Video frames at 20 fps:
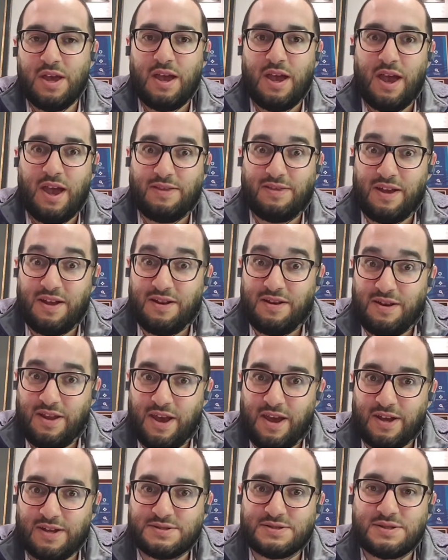And then
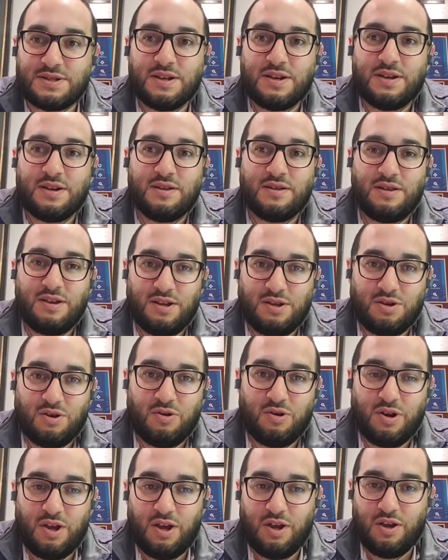next, the
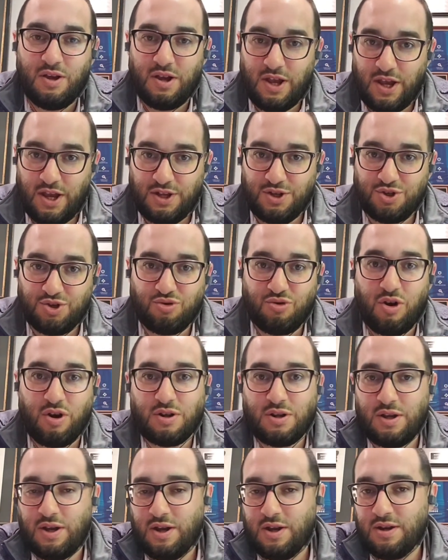attorney
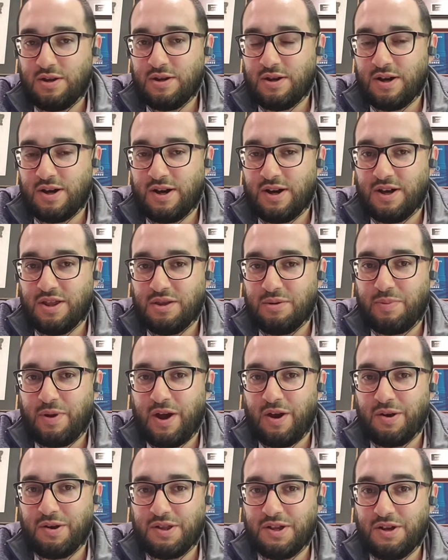instructed the
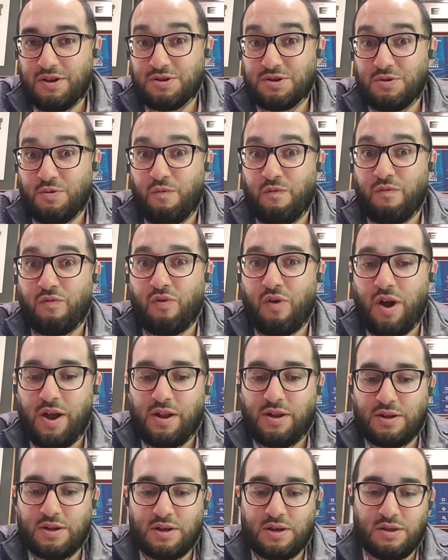paralegal to
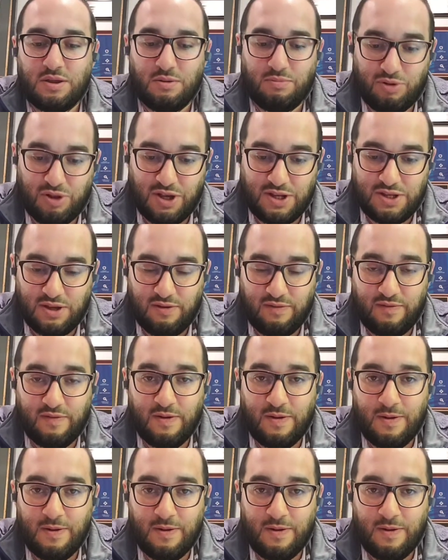friend the plaintiff